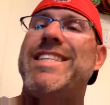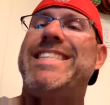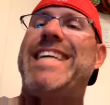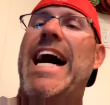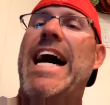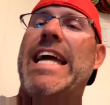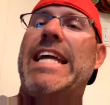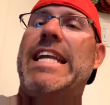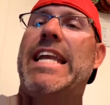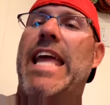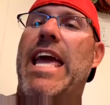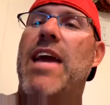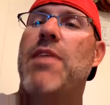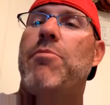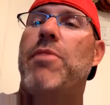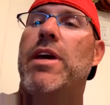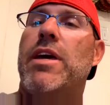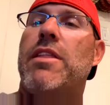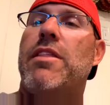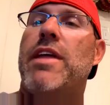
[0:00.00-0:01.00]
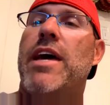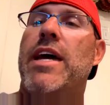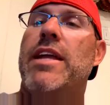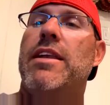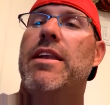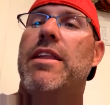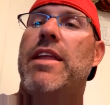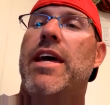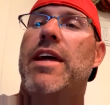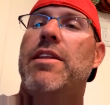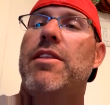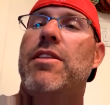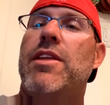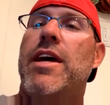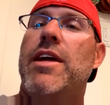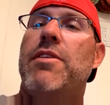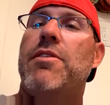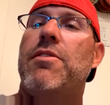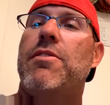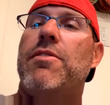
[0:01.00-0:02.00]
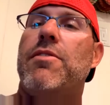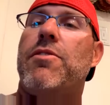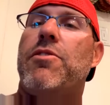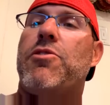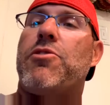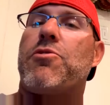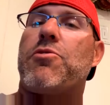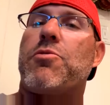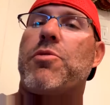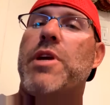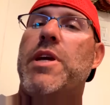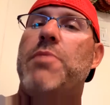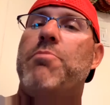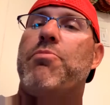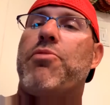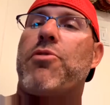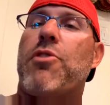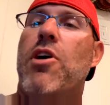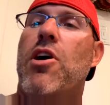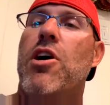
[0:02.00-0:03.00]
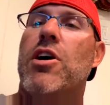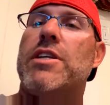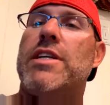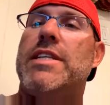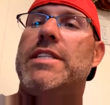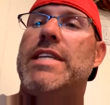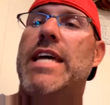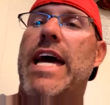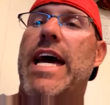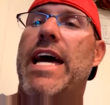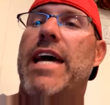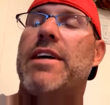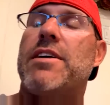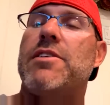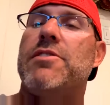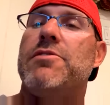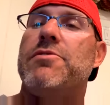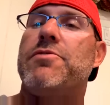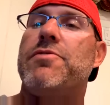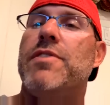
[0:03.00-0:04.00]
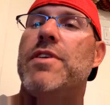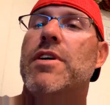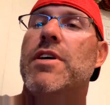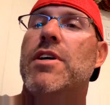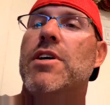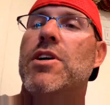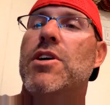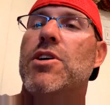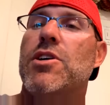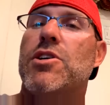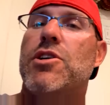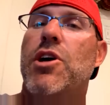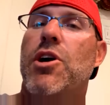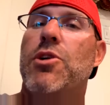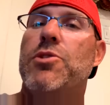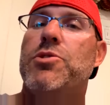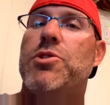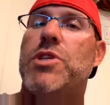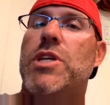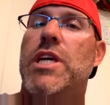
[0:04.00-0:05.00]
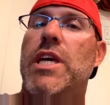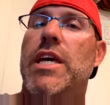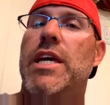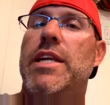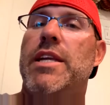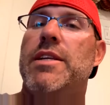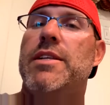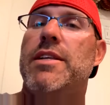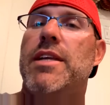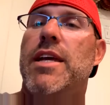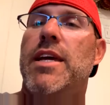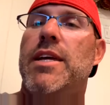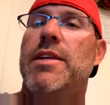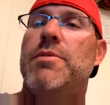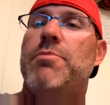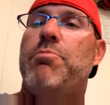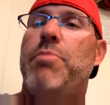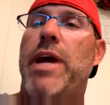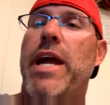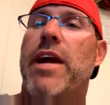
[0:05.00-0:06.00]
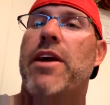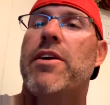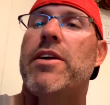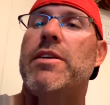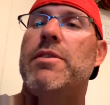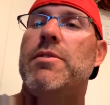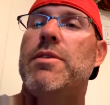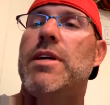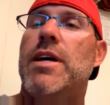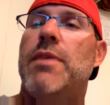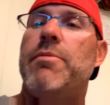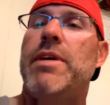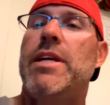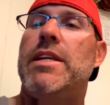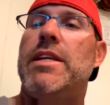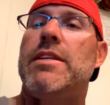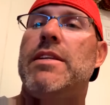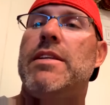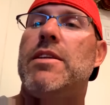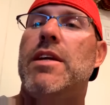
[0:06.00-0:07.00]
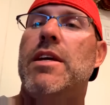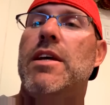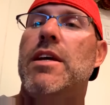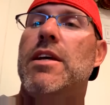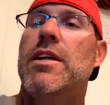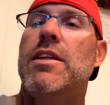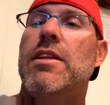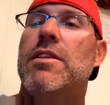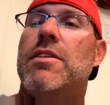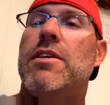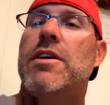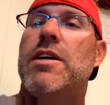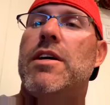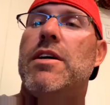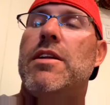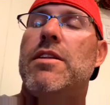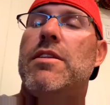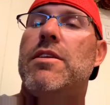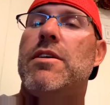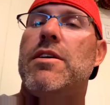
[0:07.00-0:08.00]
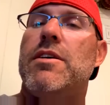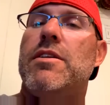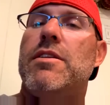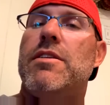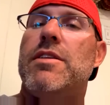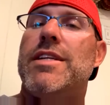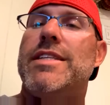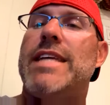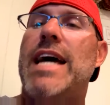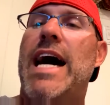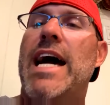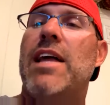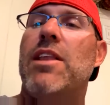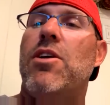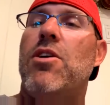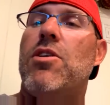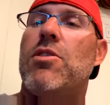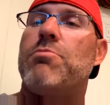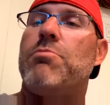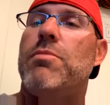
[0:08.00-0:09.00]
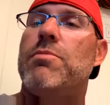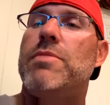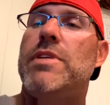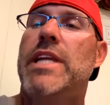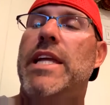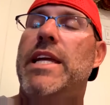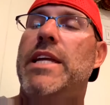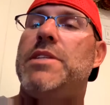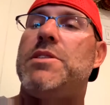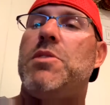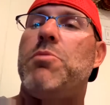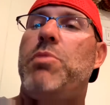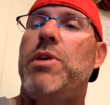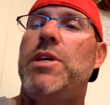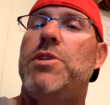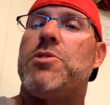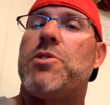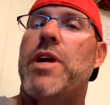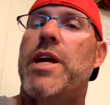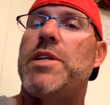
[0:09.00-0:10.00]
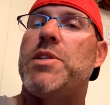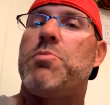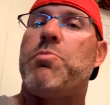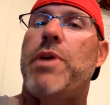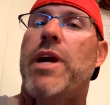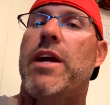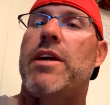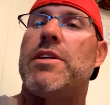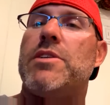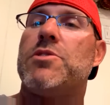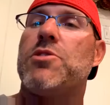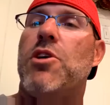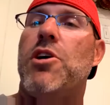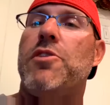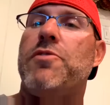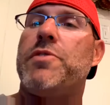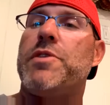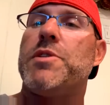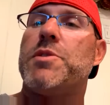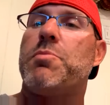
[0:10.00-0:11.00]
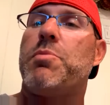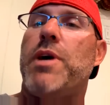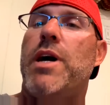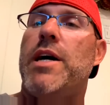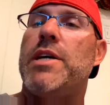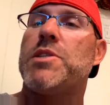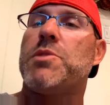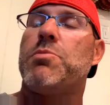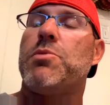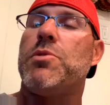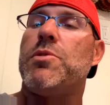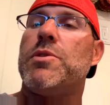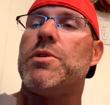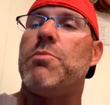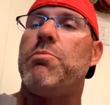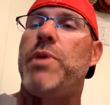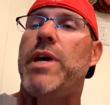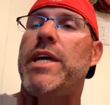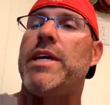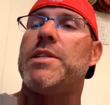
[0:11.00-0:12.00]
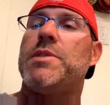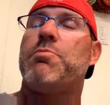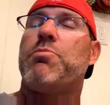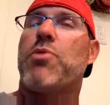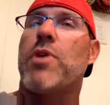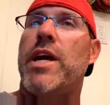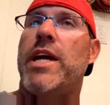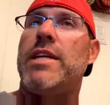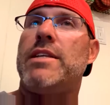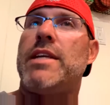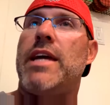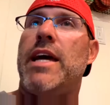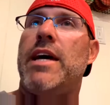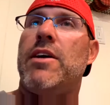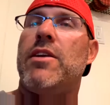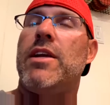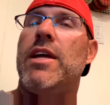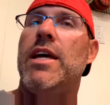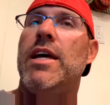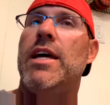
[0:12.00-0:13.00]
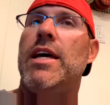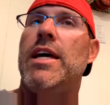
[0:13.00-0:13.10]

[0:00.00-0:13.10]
dynamic, that 3-pronged attack of coach, kid, and parent. I mean, the dialogue needs to be transparent as often as possible. And the biggest breakdown,